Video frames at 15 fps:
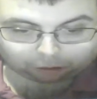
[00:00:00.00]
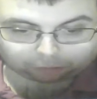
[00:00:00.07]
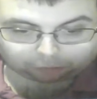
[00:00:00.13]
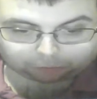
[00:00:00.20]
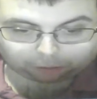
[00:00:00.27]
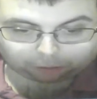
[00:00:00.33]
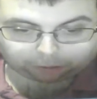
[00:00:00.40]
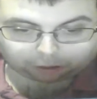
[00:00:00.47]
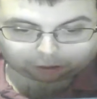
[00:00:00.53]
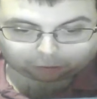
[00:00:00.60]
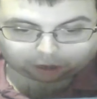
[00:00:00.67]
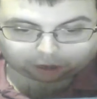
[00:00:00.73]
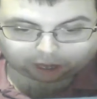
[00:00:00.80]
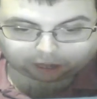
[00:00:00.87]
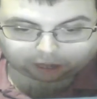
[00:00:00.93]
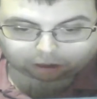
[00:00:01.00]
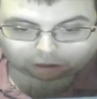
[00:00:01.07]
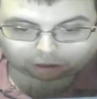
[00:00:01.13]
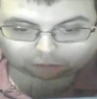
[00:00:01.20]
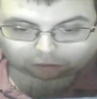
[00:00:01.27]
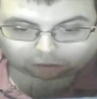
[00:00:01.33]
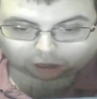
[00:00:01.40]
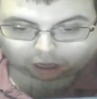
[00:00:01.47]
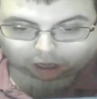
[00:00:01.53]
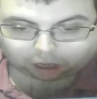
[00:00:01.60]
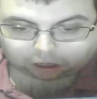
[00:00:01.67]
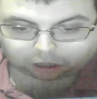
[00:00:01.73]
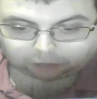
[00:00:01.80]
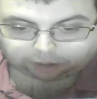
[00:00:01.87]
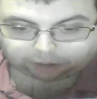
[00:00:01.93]
From the creators of
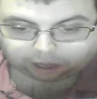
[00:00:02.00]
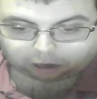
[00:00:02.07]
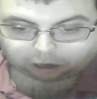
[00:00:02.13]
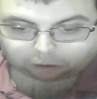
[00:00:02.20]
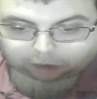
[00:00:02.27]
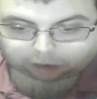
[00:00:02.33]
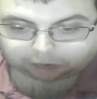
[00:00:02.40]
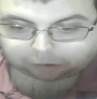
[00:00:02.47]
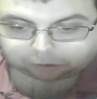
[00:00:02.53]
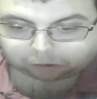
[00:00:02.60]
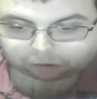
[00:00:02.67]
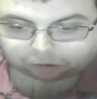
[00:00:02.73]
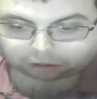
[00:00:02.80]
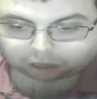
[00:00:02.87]
Cars and the Incredibles